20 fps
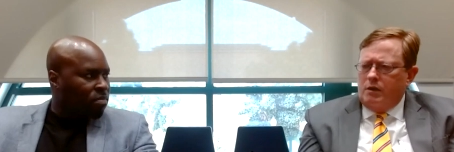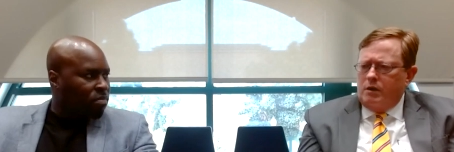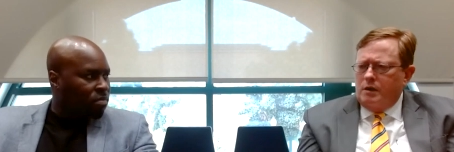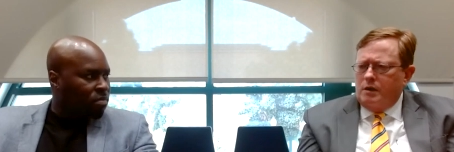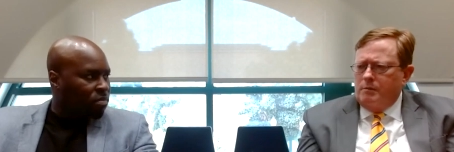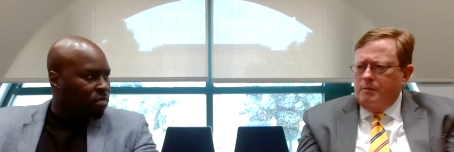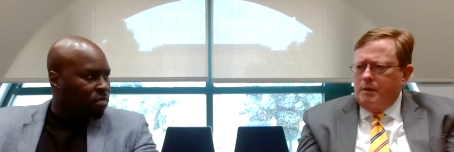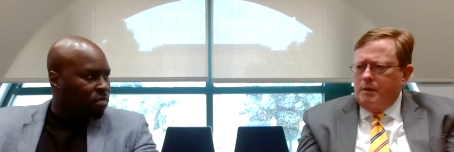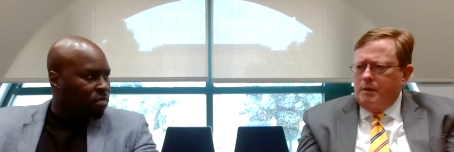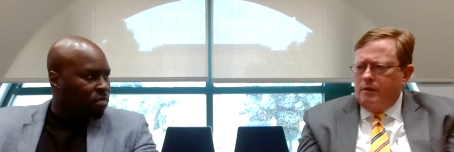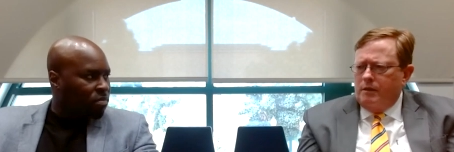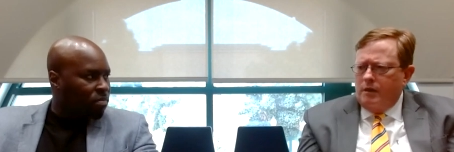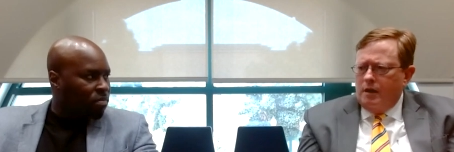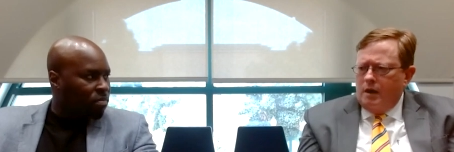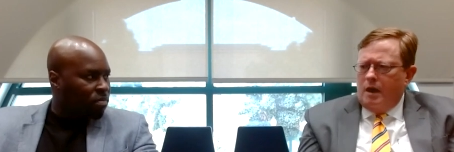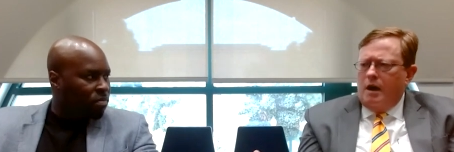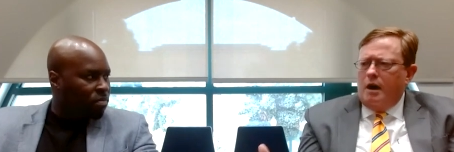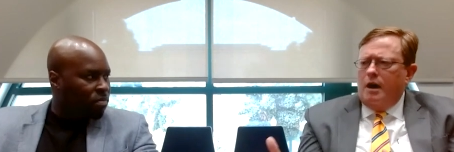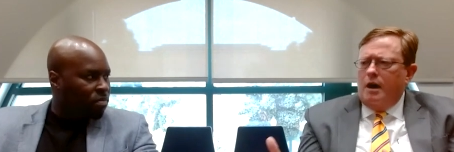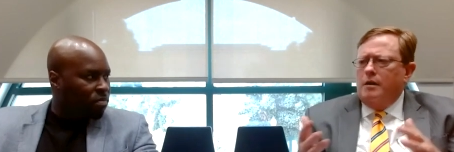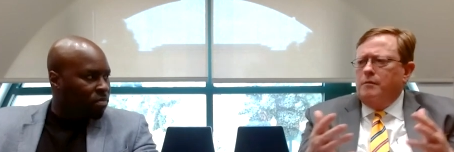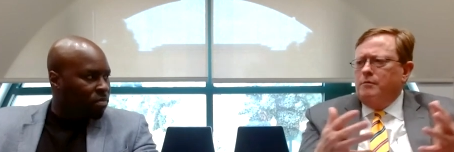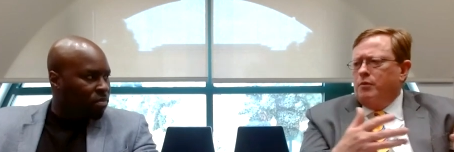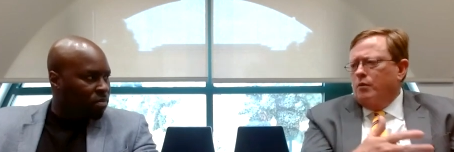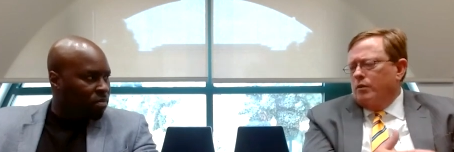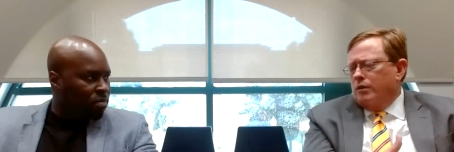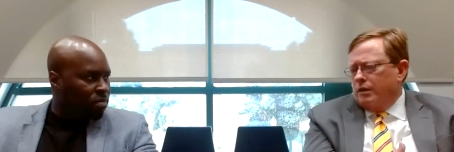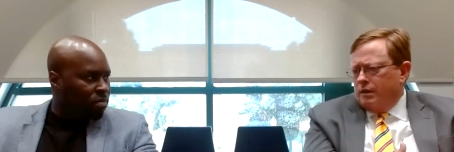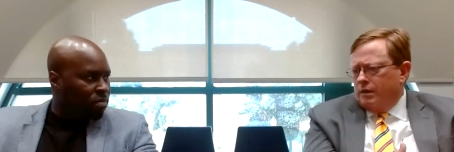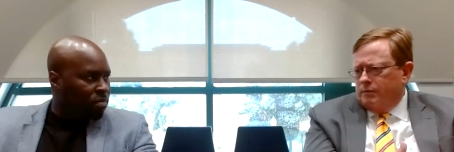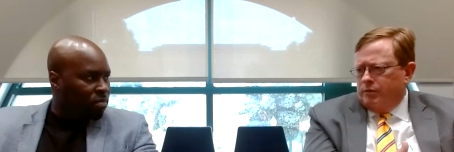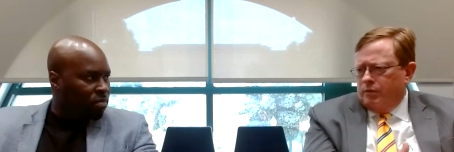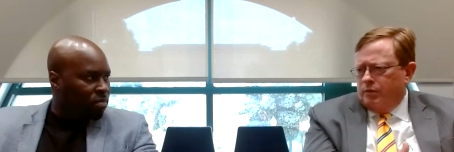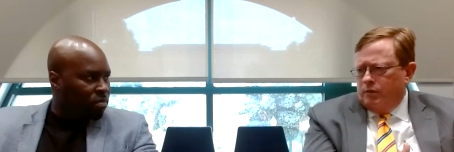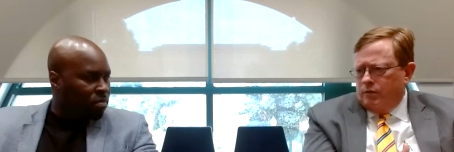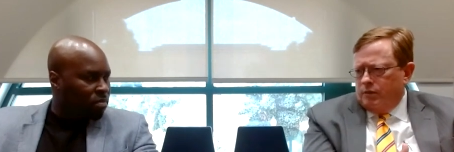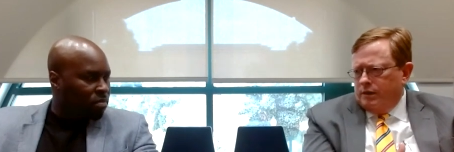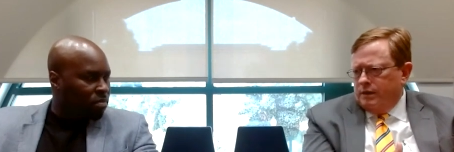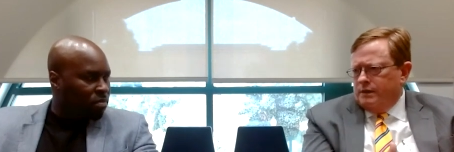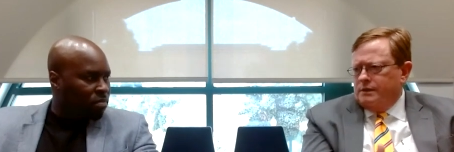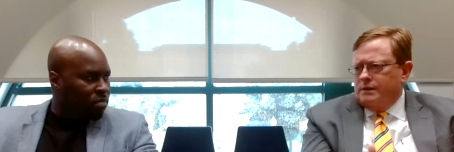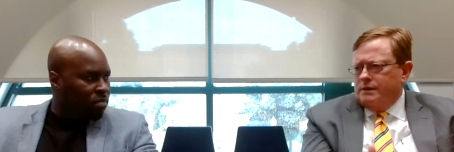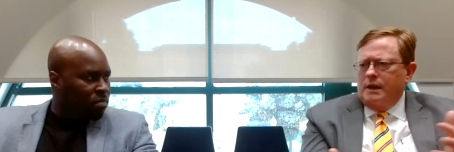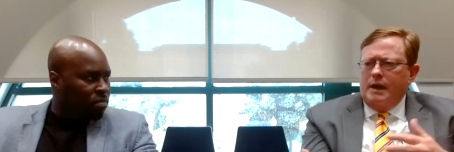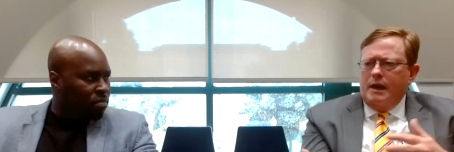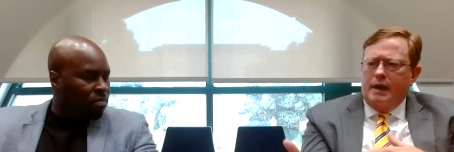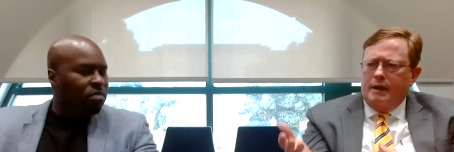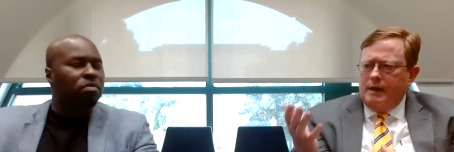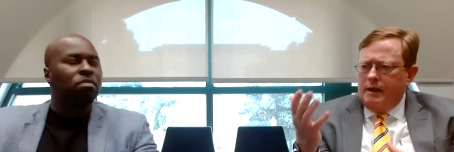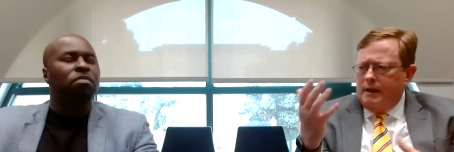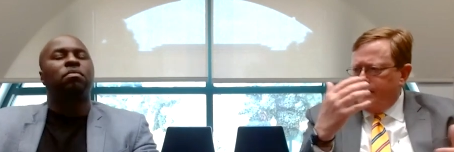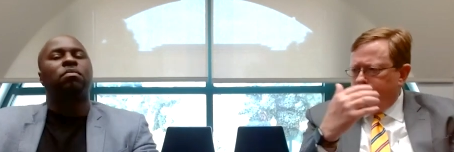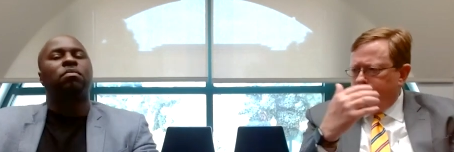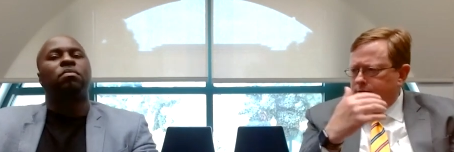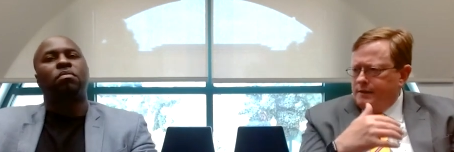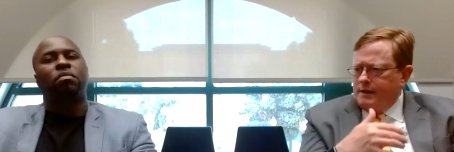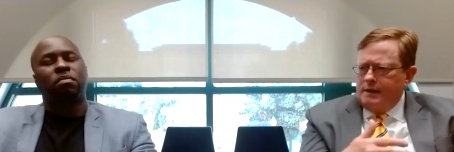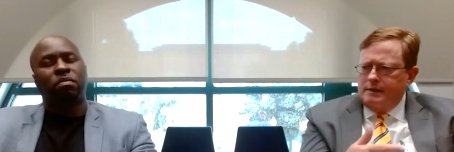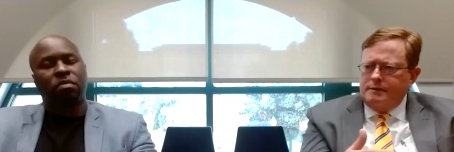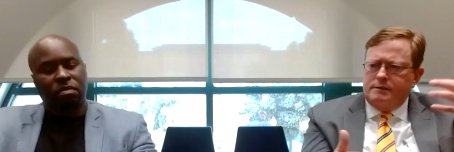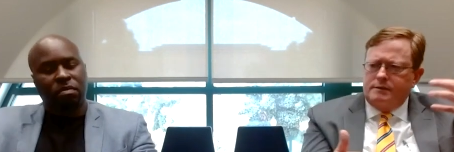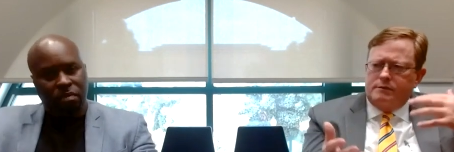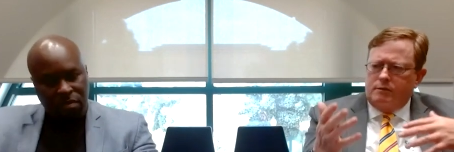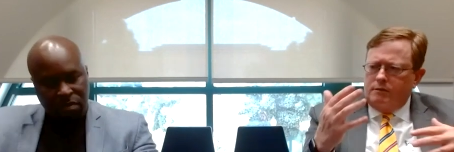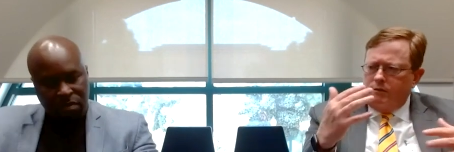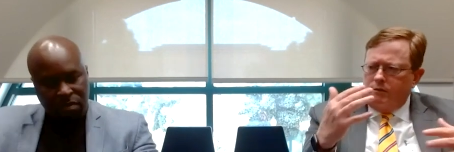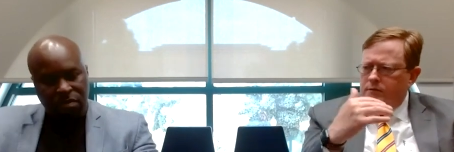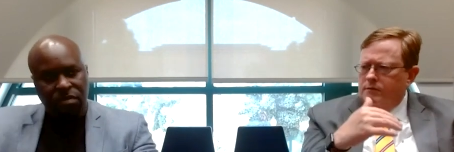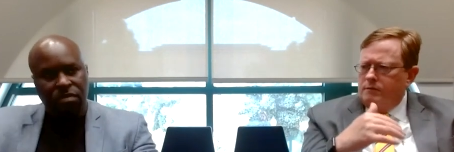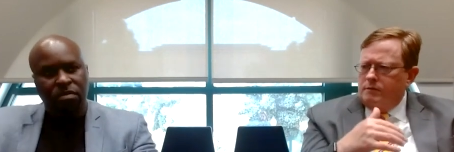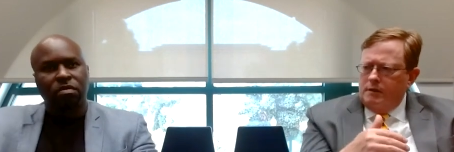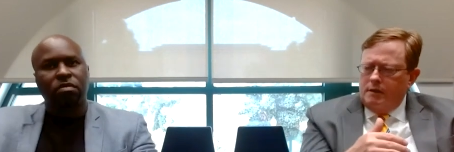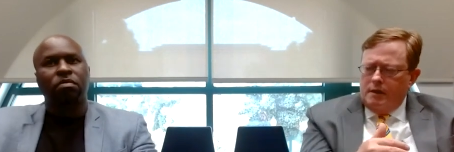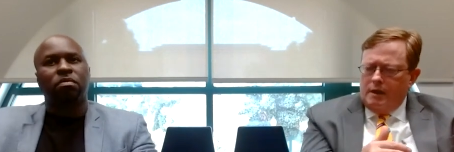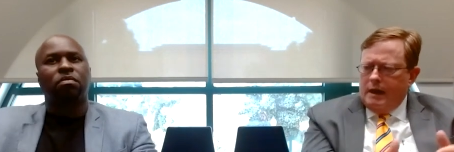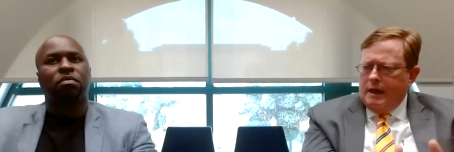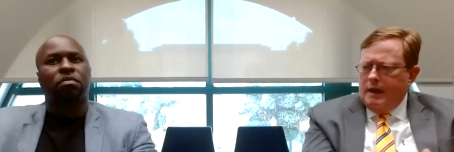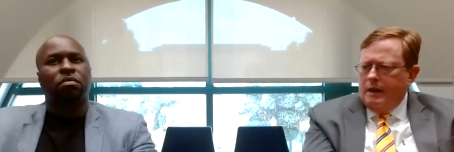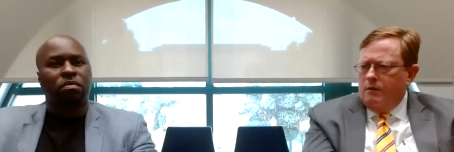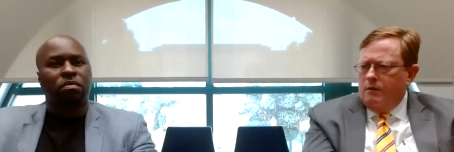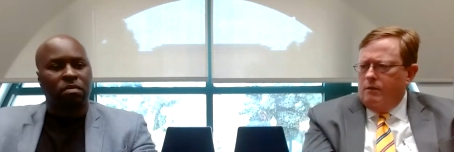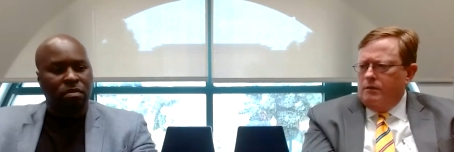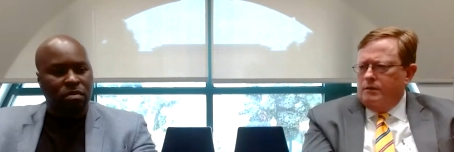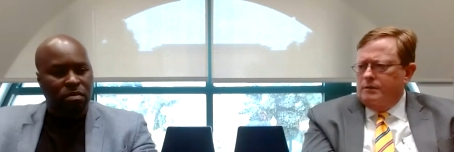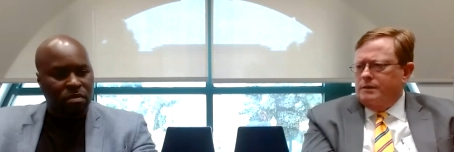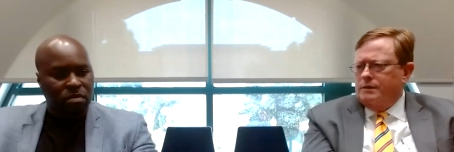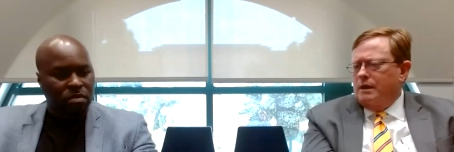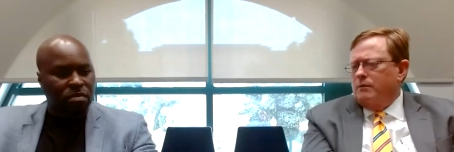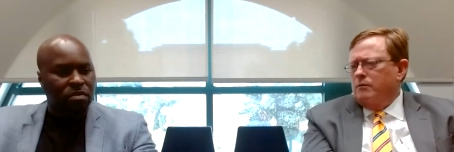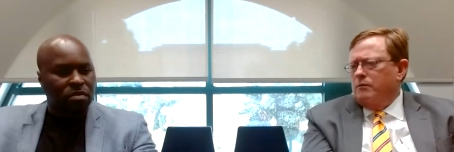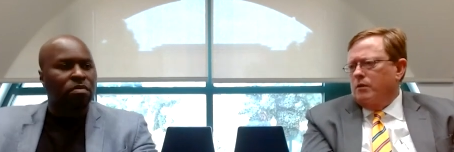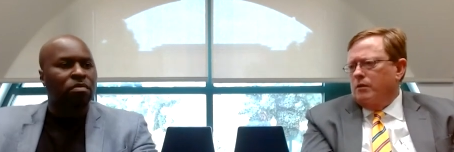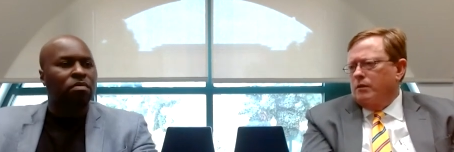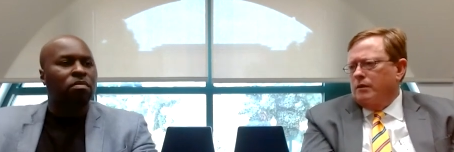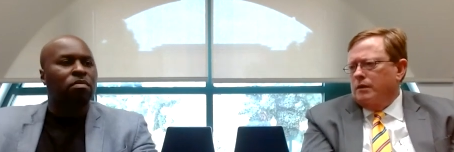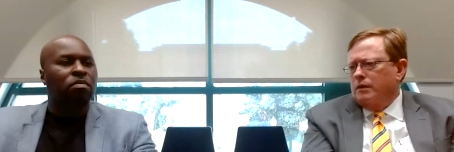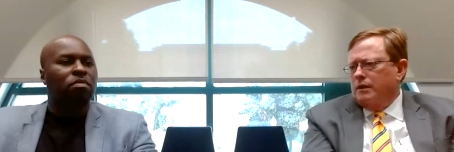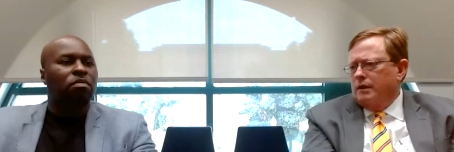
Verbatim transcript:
Speaker 1: talk about onboarding employees and how, mm-hmm. how's that sort of, how well does that work?